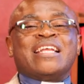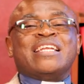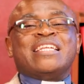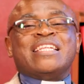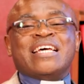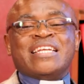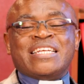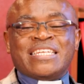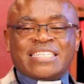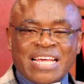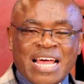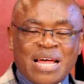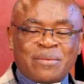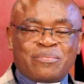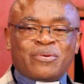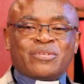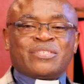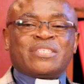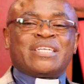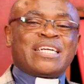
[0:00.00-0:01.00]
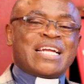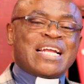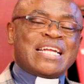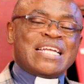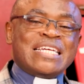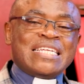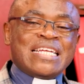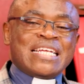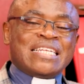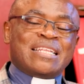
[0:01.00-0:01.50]
disciples that had
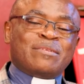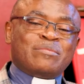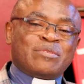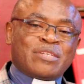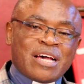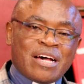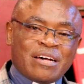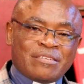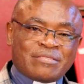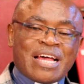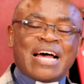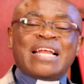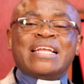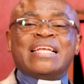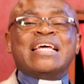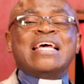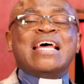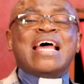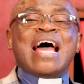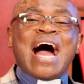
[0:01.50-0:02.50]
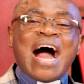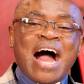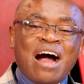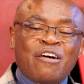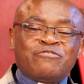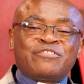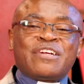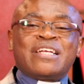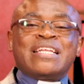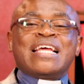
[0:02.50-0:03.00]
hidden themselves. And
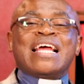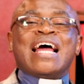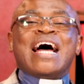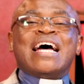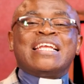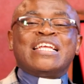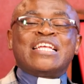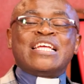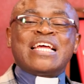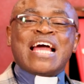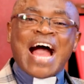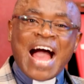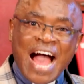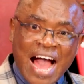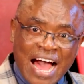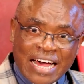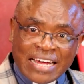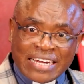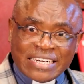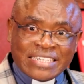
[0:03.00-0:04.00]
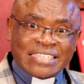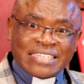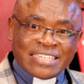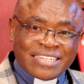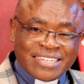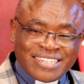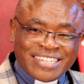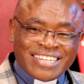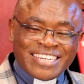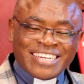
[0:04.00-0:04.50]
after they had heard,
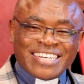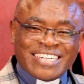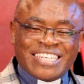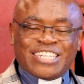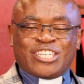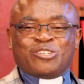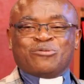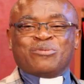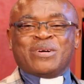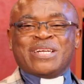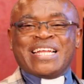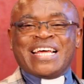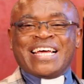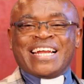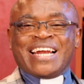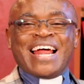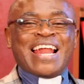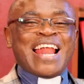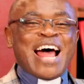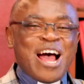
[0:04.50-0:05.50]
this is when they ran